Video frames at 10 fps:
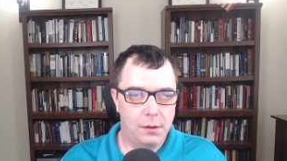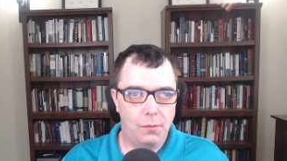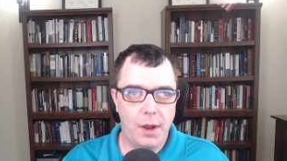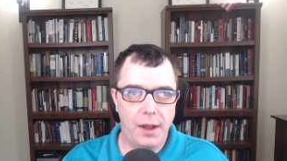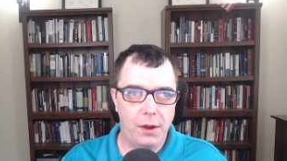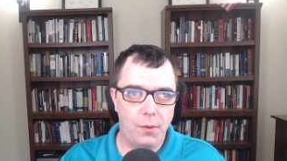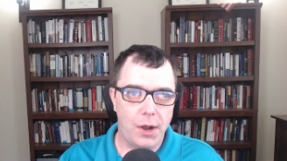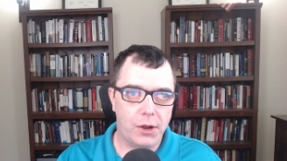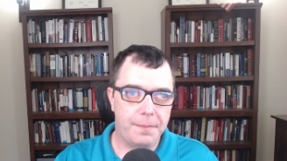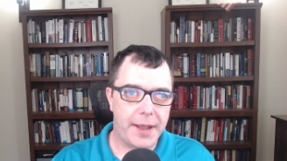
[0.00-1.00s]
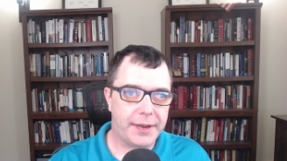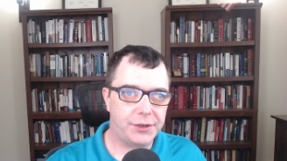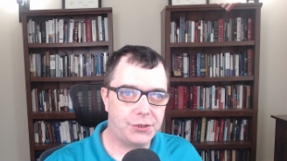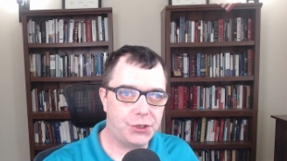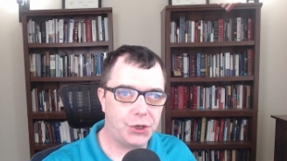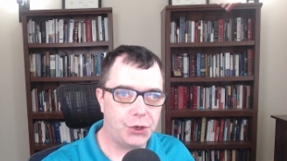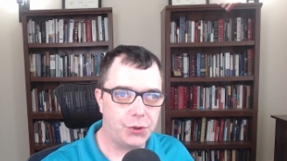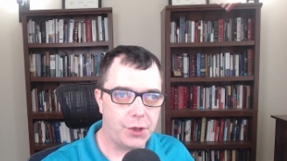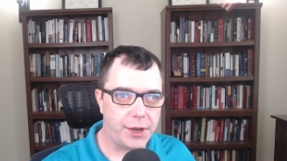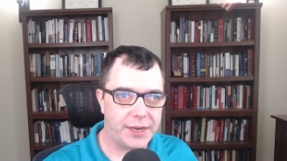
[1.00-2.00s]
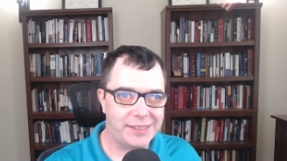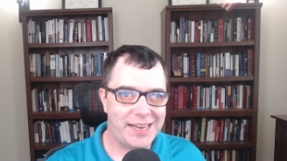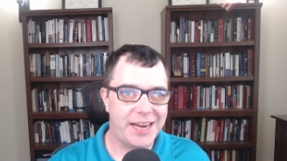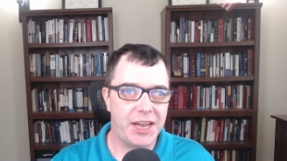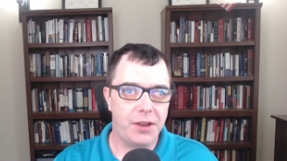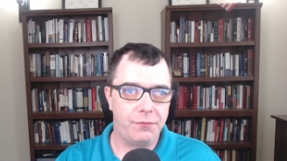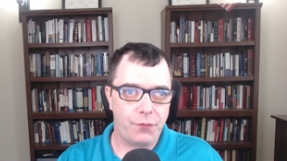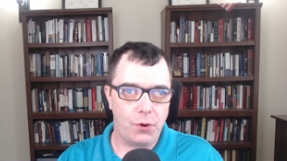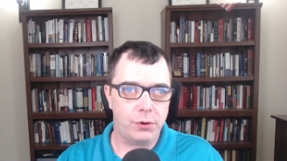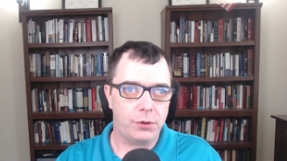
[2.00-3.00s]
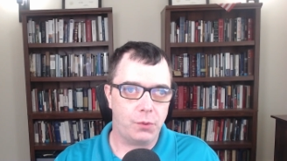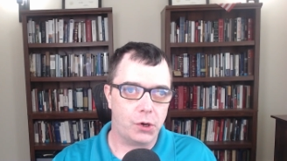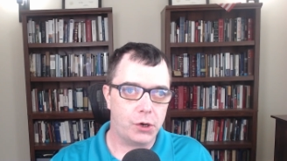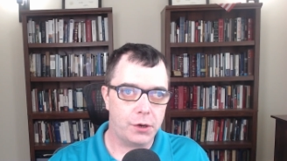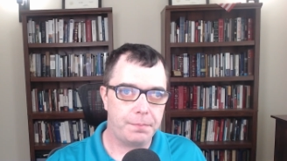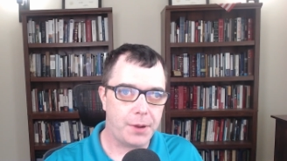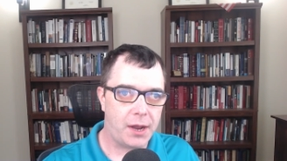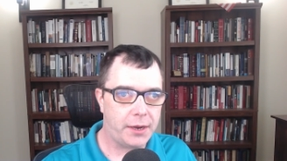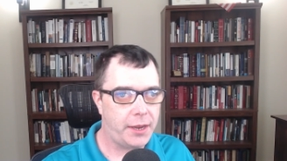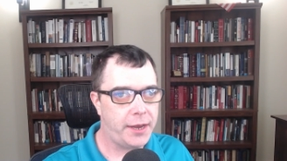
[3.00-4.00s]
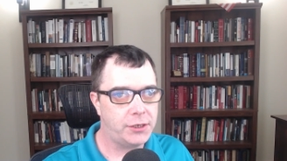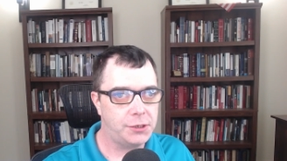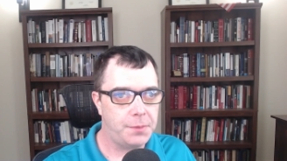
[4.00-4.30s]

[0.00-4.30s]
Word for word: Well, welcome back to the Contending for the Word podcast.